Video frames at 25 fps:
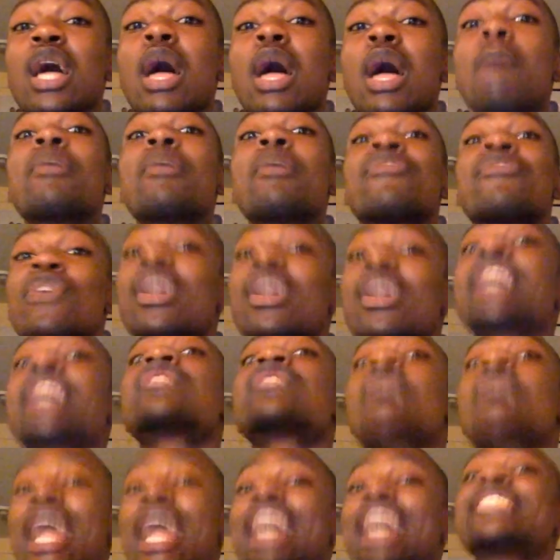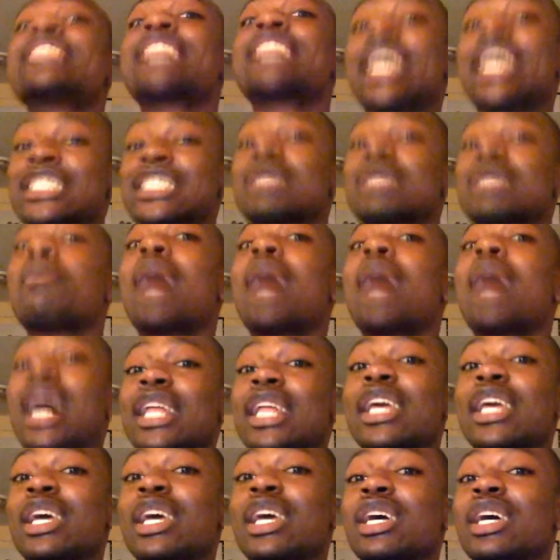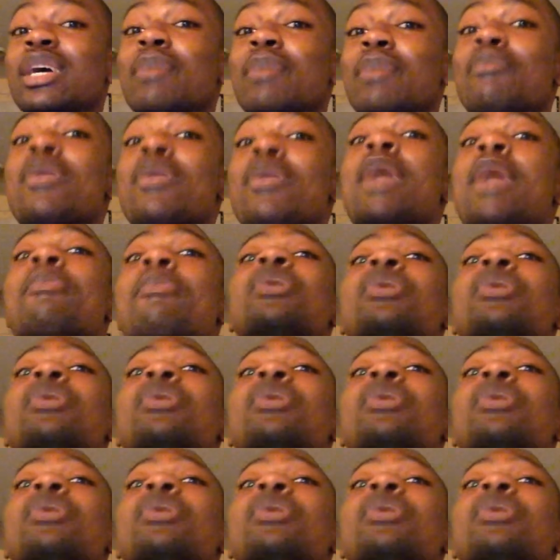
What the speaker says: before they try and shade somebody. People